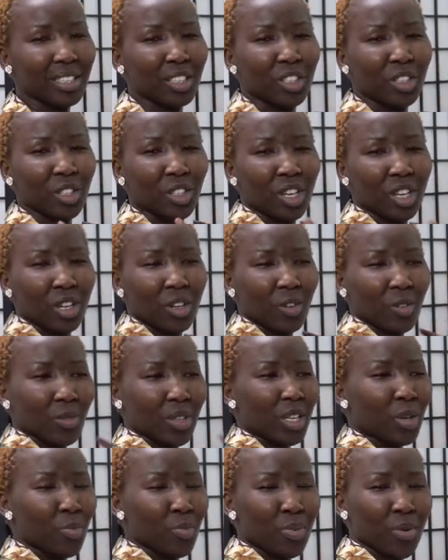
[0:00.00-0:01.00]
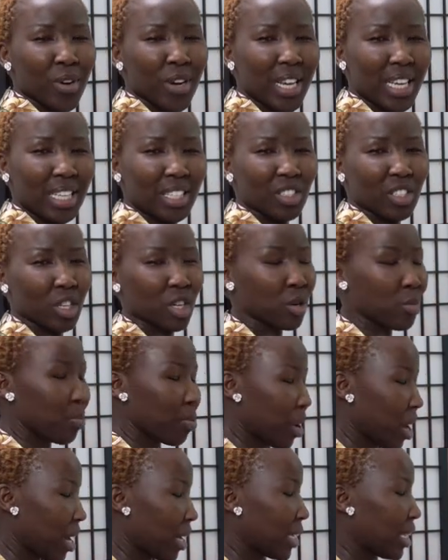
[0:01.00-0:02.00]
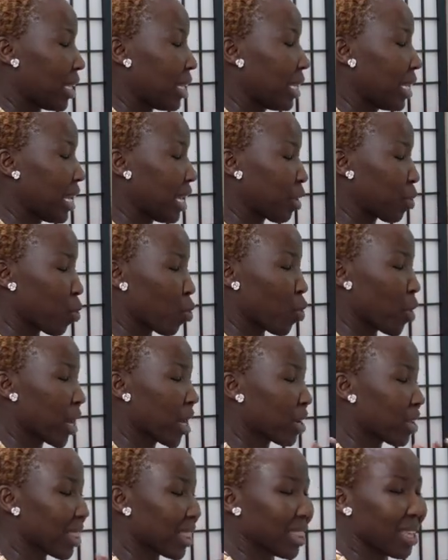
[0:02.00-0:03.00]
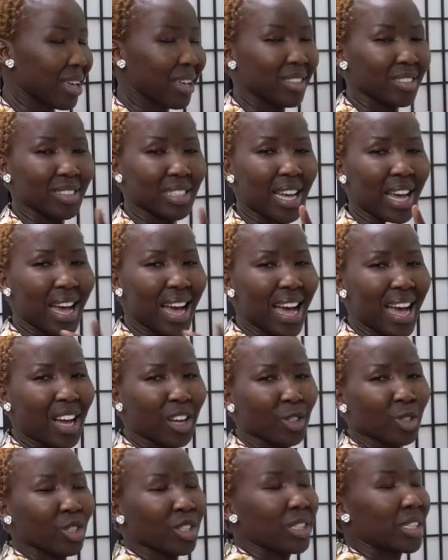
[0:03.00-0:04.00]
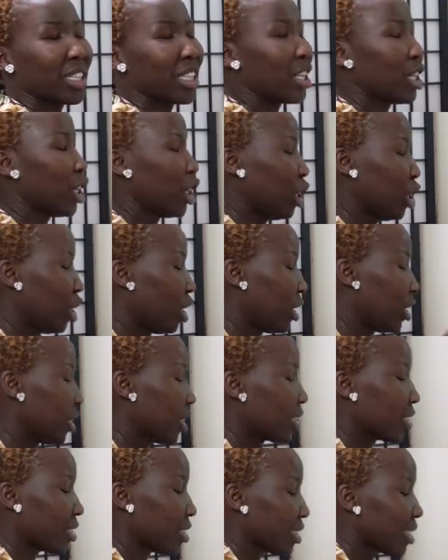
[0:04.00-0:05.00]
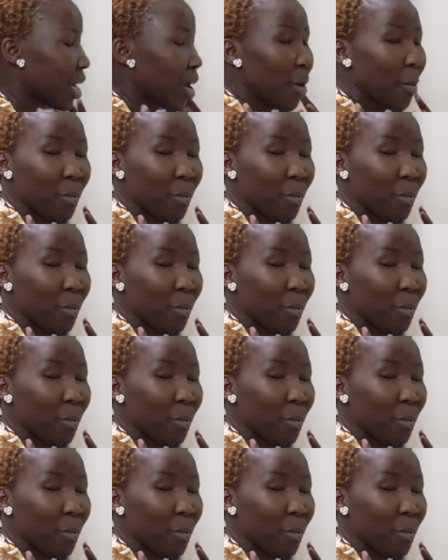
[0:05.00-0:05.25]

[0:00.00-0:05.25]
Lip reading: you know, embrace her body and wear things that actually looks